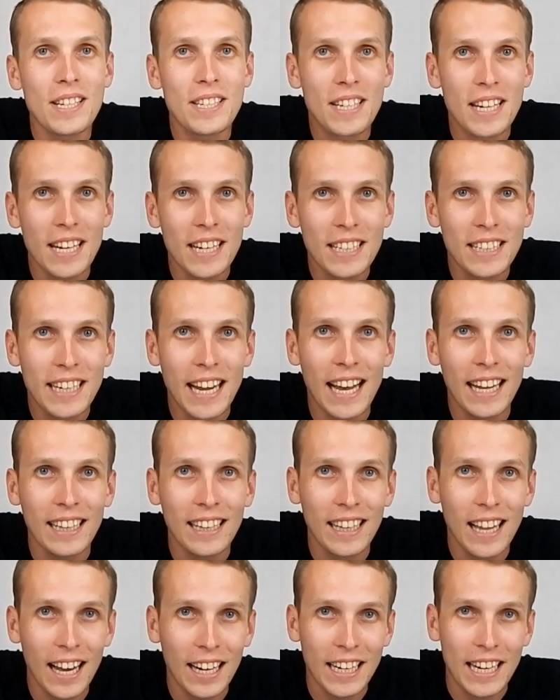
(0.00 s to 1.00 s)
we
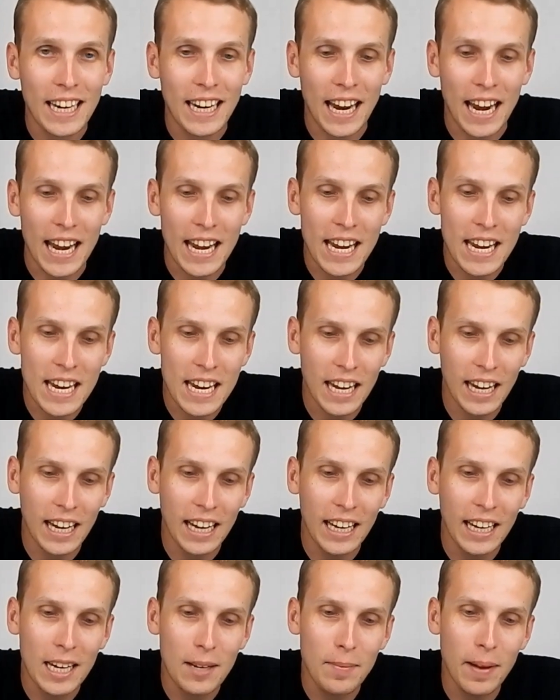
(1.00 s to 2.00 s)
did get lucky.
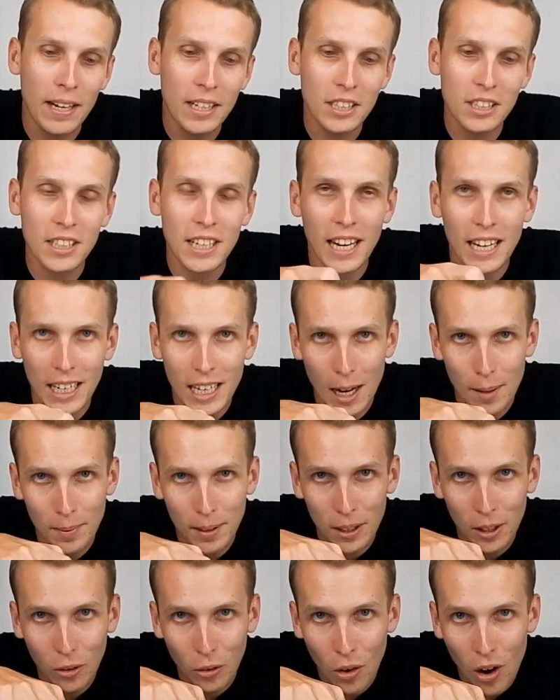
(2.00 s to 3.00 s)
He, uh, he managed to get
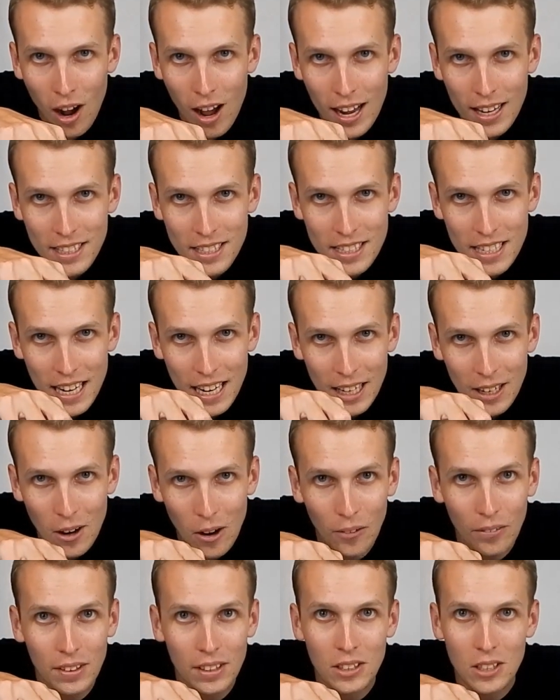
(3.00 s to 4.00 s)
a couple of grinds
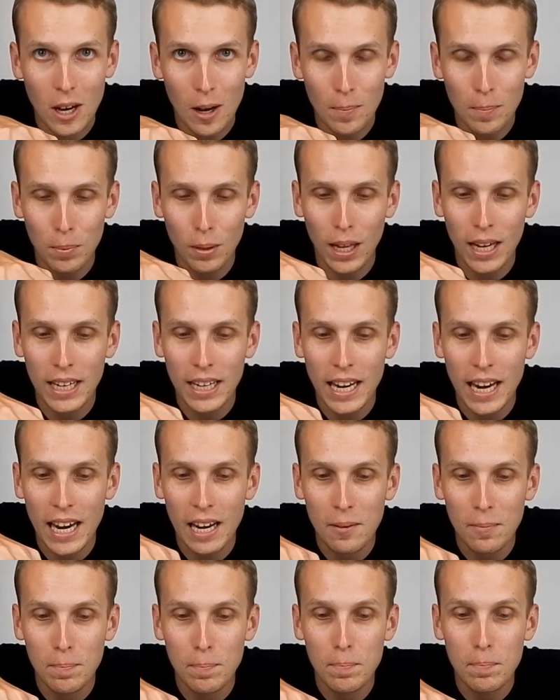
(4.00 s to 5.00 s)
in on the top
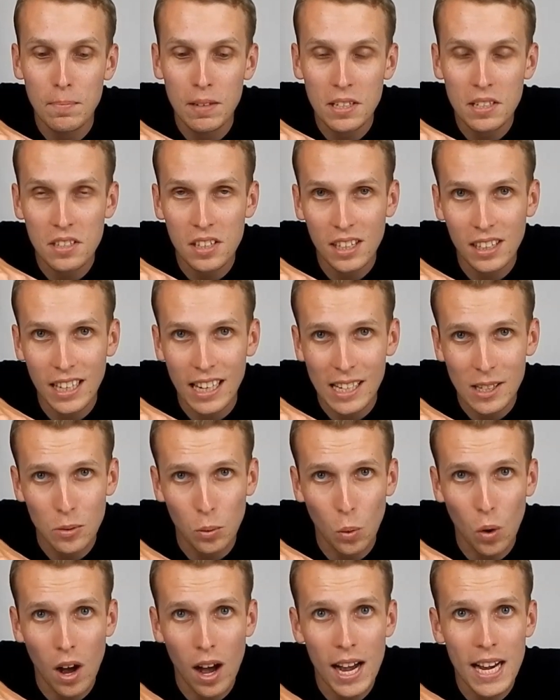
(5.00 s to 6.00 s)
plate here,
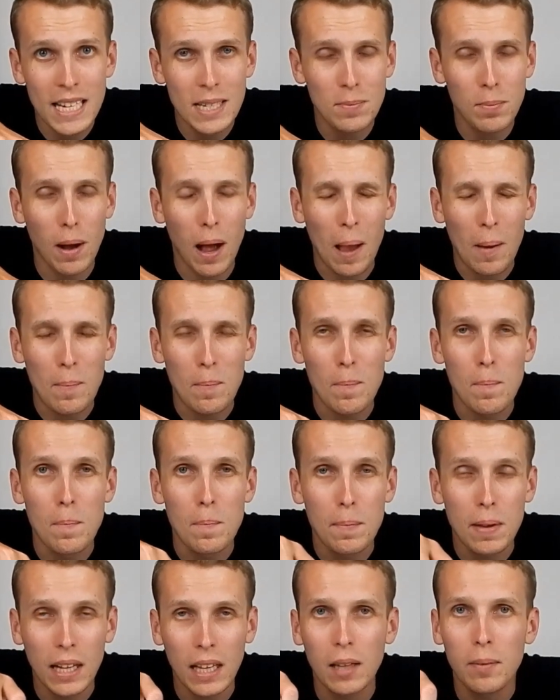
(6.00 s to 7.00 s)
missing these wires
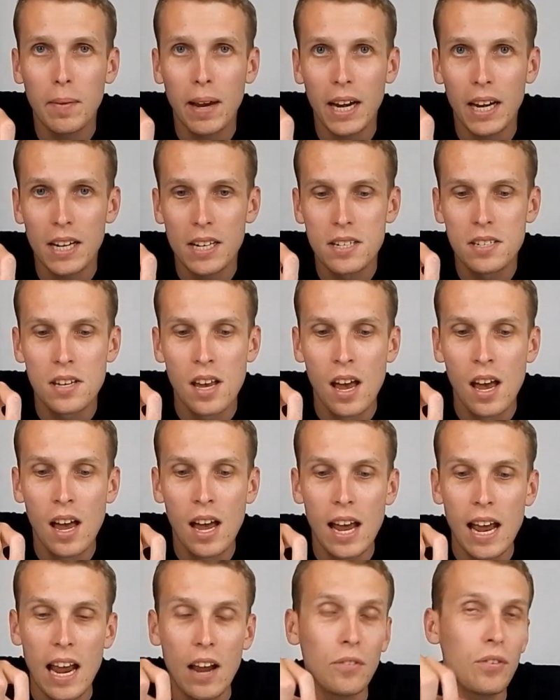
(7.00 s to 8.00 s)
by
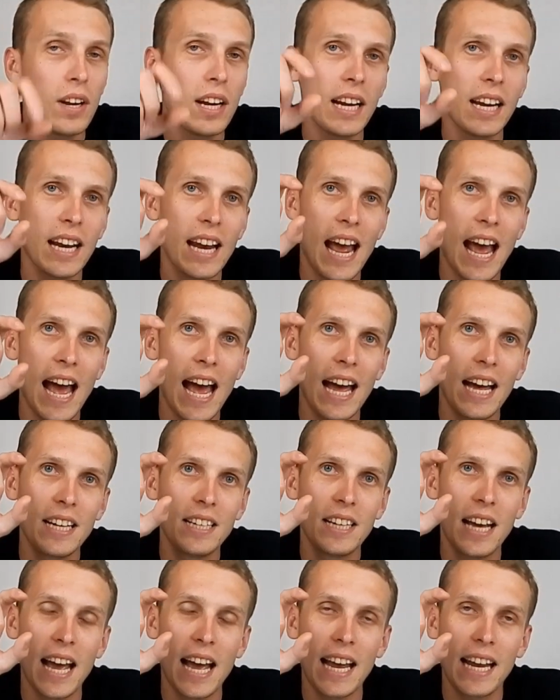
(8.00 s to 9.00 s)
millimeters. If he had
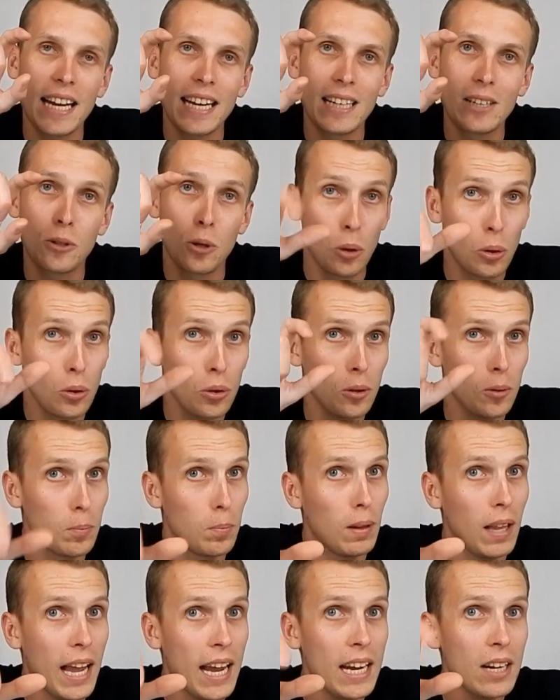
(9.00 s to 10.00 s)
had a
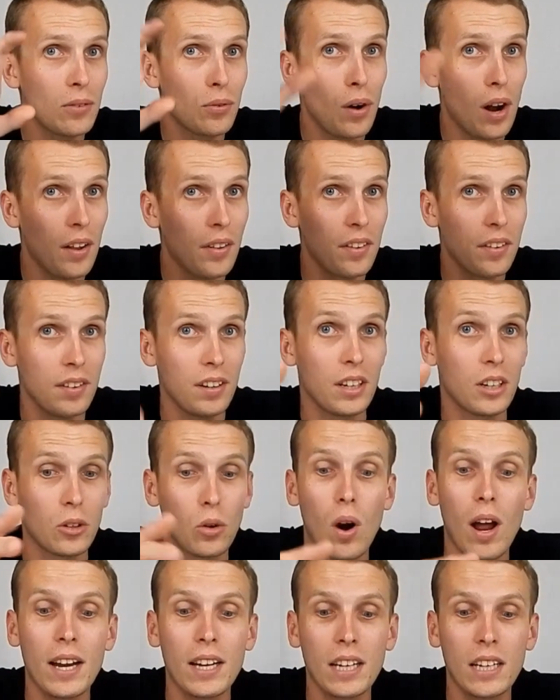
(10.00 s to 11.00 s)
tooth blade rather
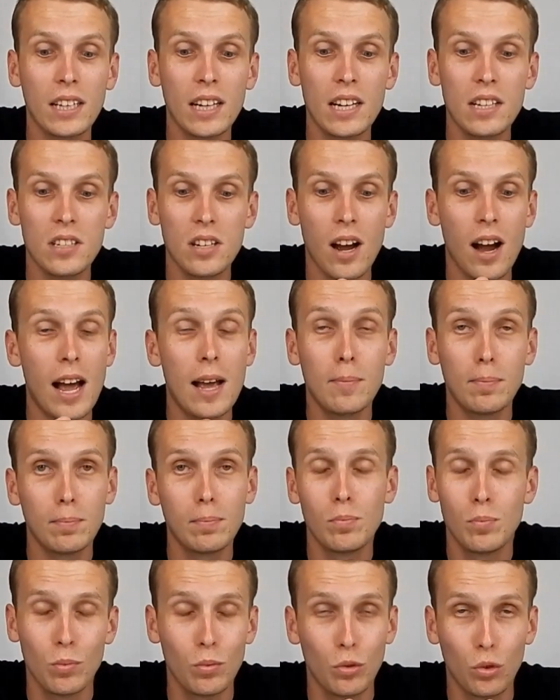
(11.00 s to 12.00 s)
than a grinding disc,
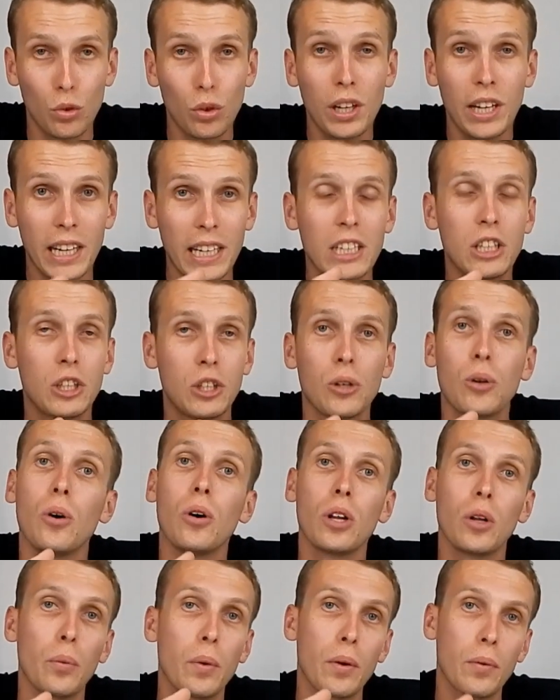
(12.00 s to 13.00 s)
I'm really
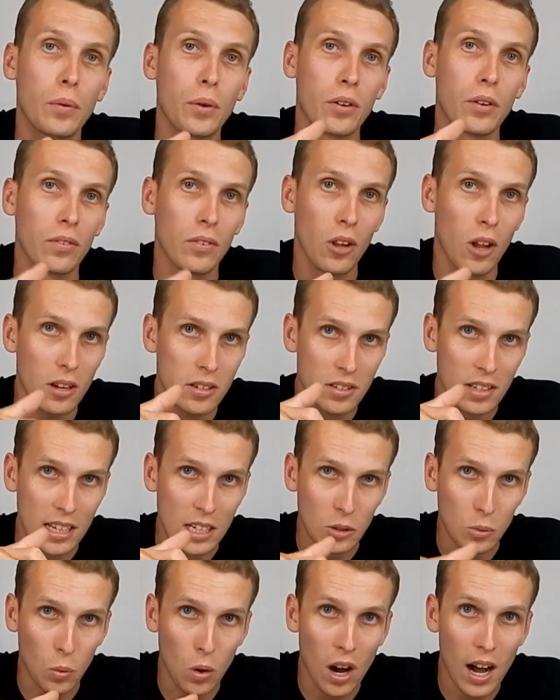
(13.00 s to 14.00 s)
sure that we would have
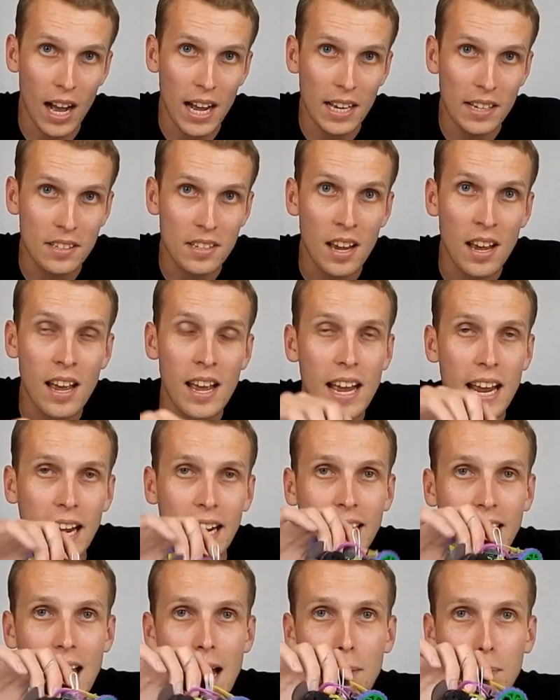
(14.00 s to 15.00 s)
lost these wires
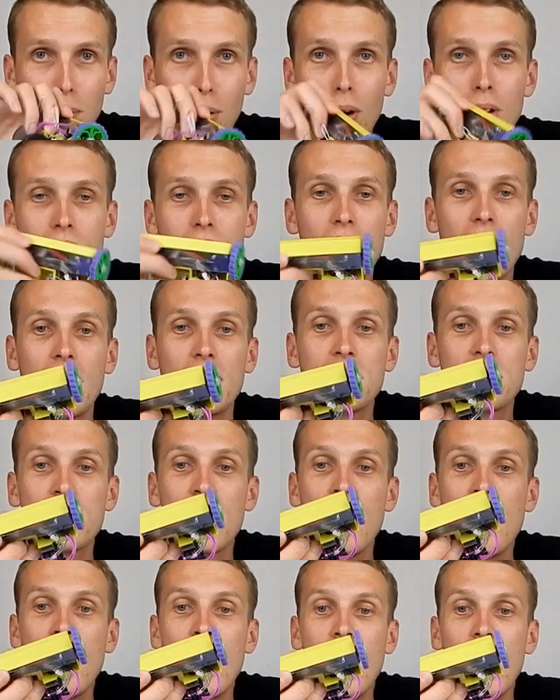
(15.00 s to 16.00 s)
in that
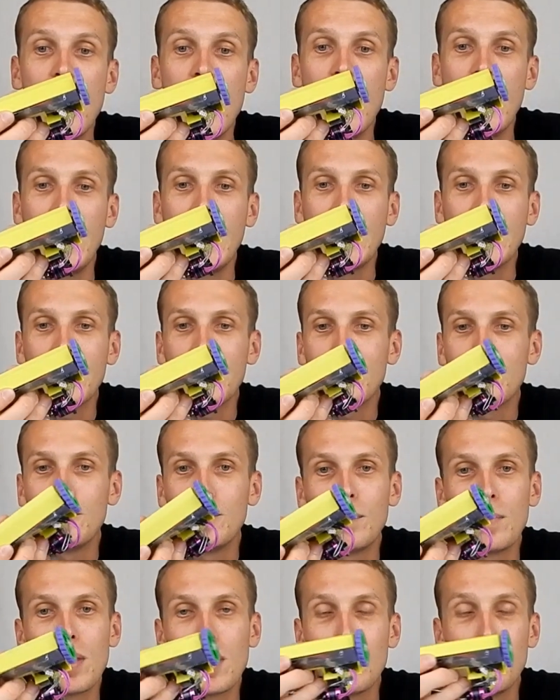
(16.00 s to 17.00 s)
process.
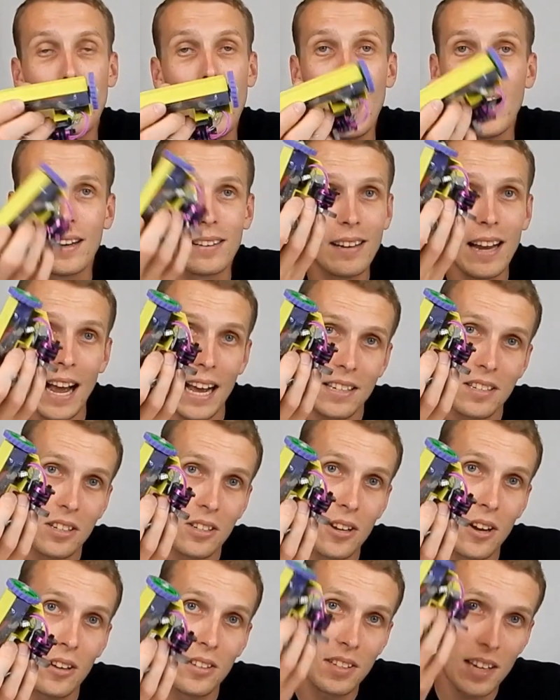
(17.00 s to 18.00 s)
Um, but
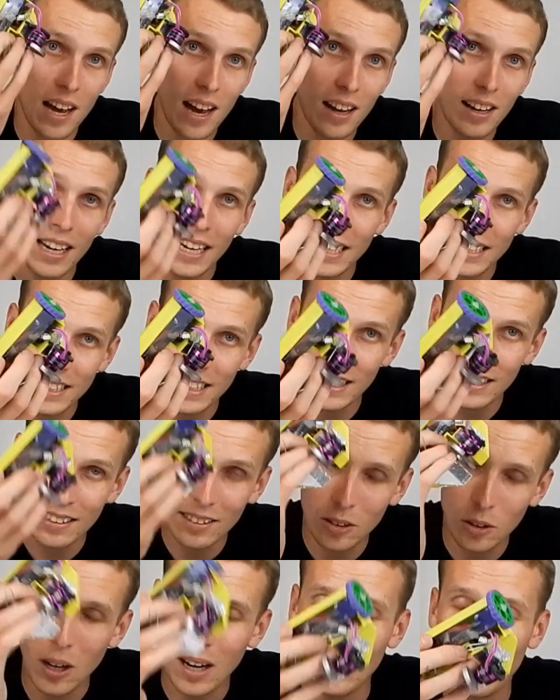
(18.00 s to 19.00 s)
as it turns out, he
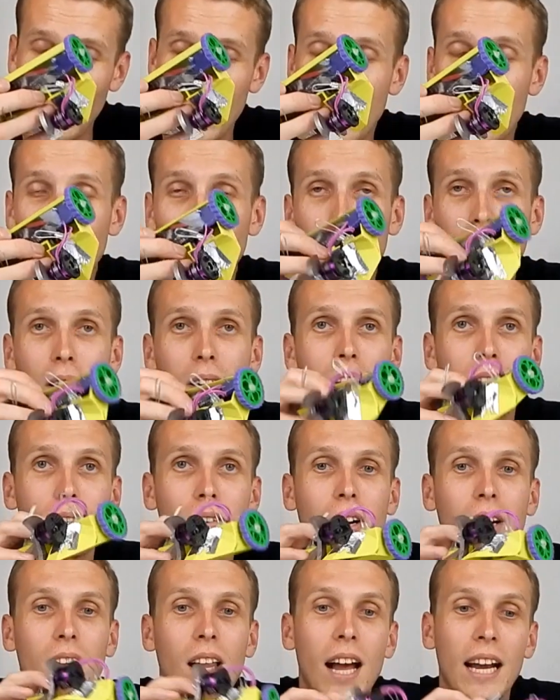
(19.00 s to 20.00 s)
didn't, and we got
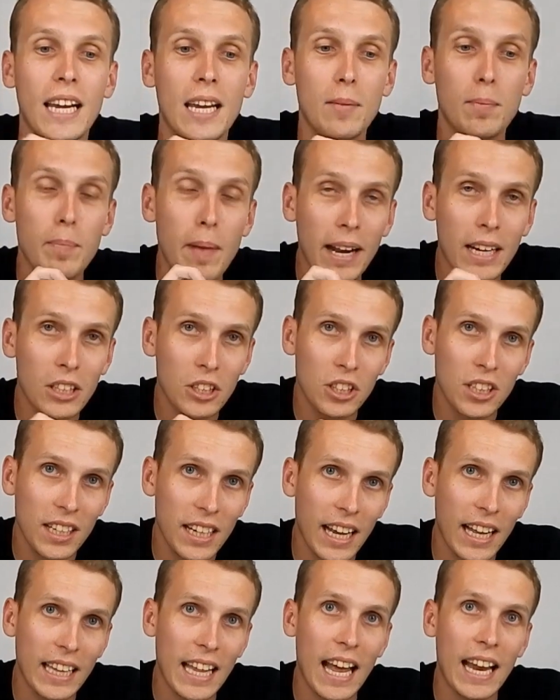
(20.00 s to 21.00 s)
very, very lucky,
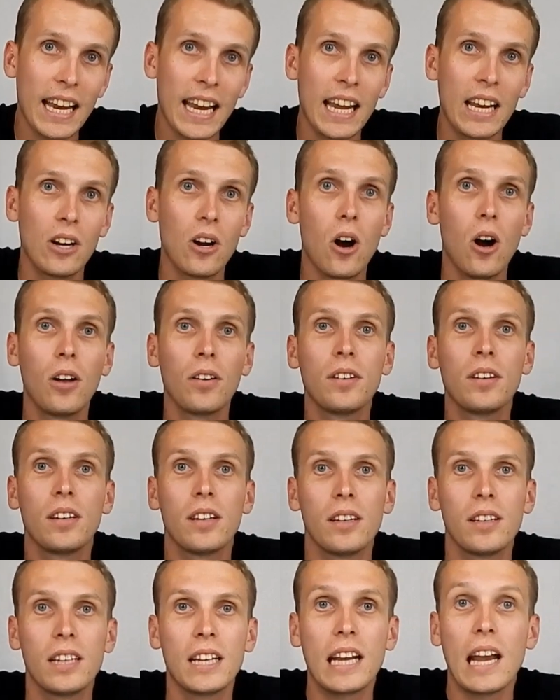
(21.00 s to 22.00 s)
managed to get that hit
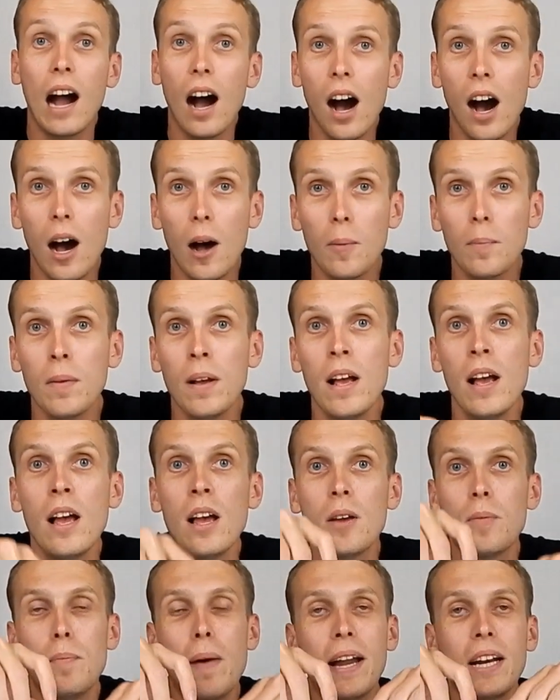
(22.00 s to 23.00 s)
on the
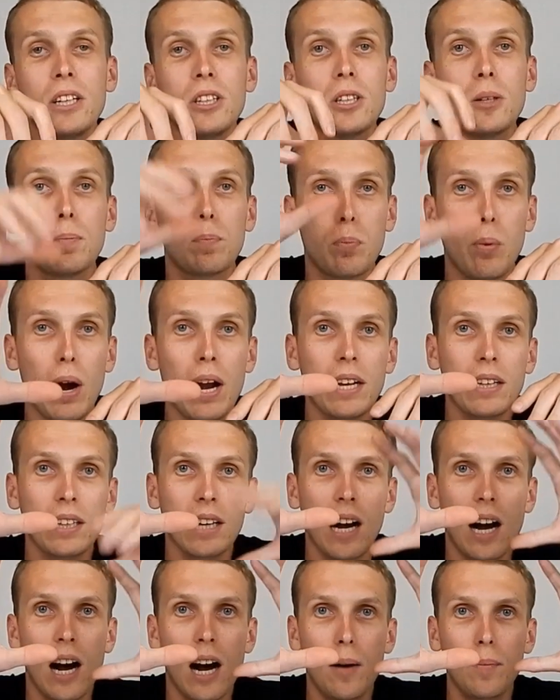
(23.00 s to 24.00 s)
arm, managed to
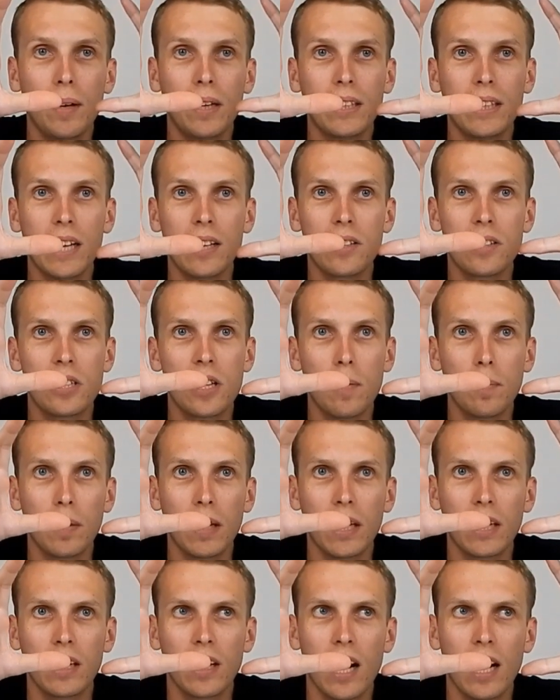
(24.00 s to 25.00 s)
break the arm, and then
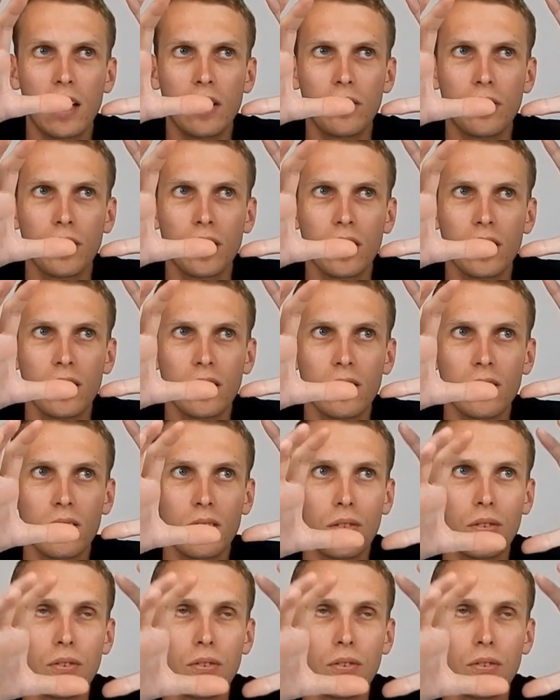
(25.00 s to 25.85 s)
something kind of